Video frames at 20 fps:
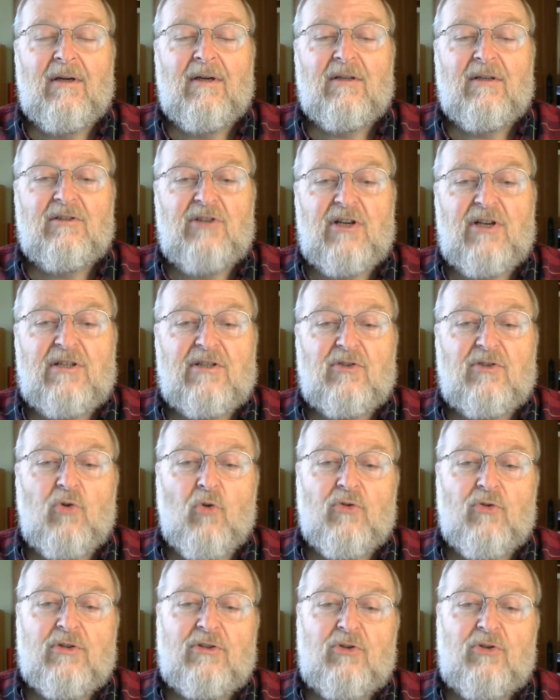Jesus
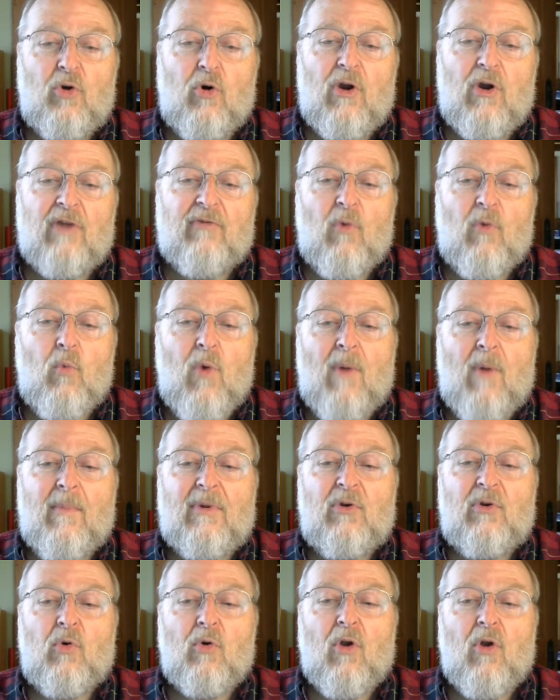told the story of a
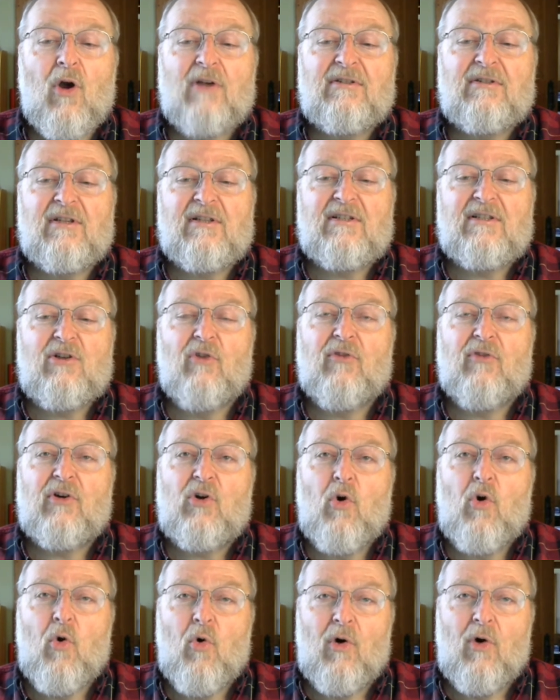woman who lost a silver
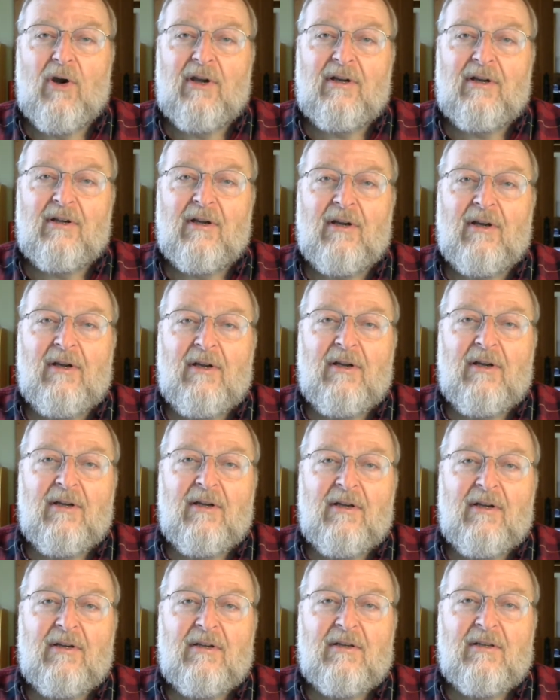coin
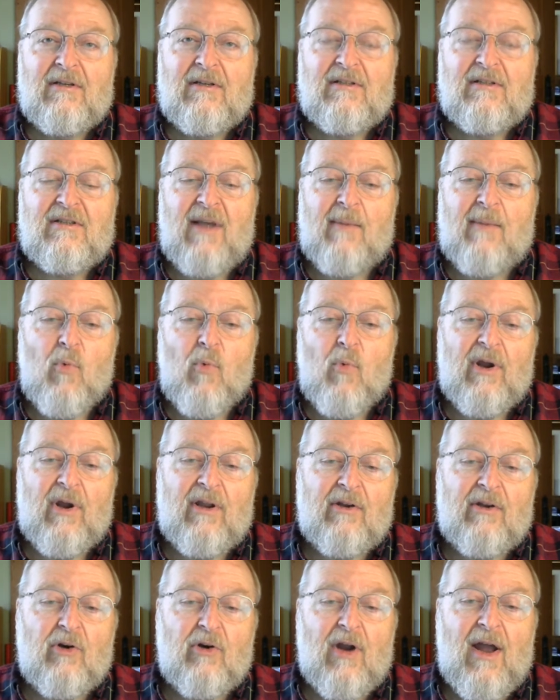somewhere
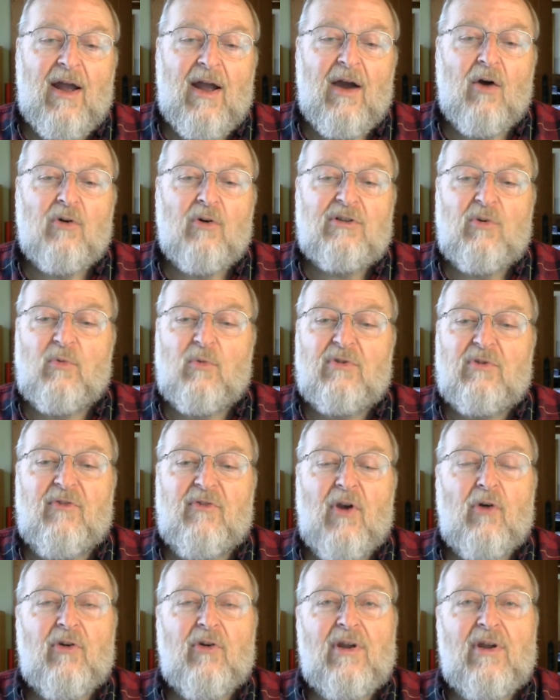in her house. It was
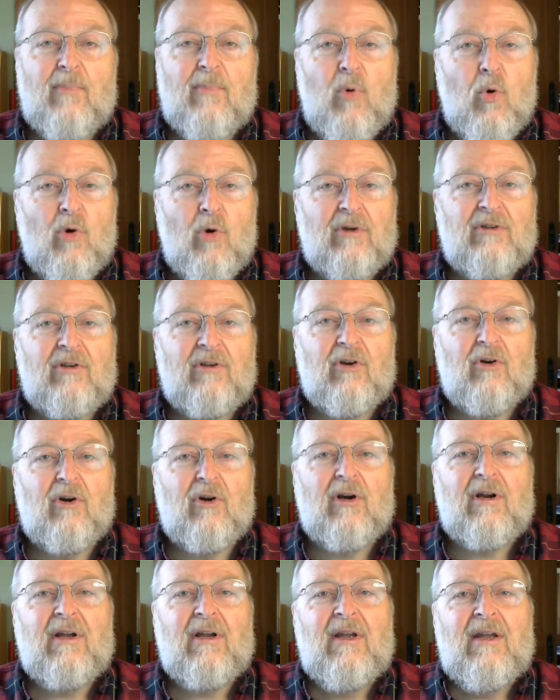very important to
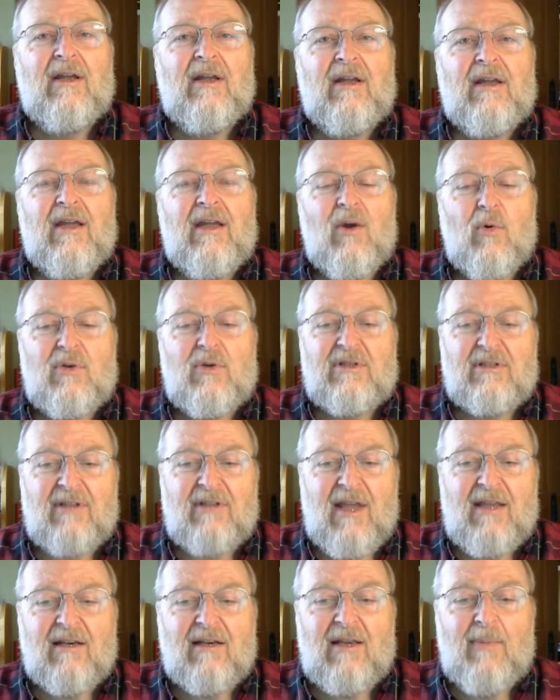her. It was
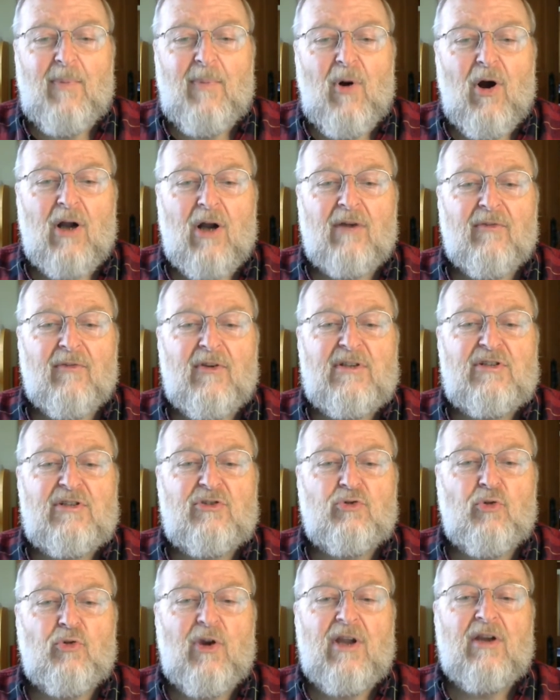likely part of a
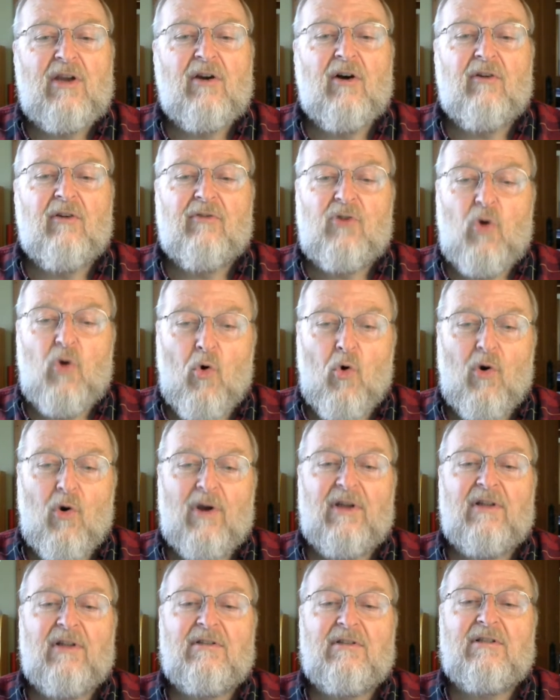string of
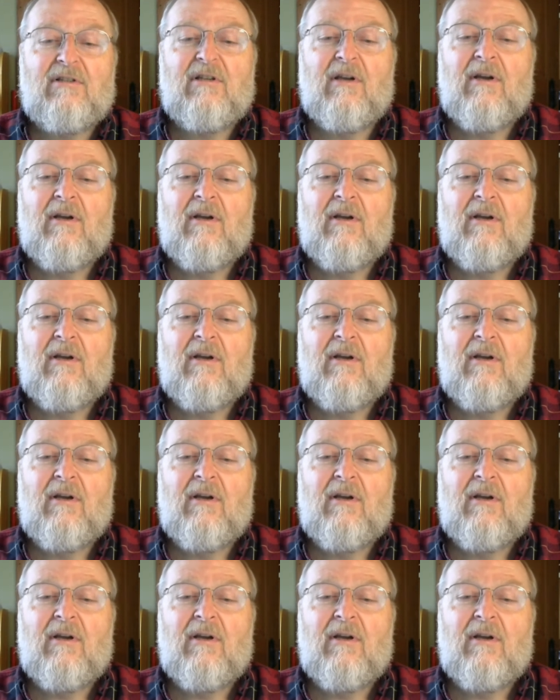coins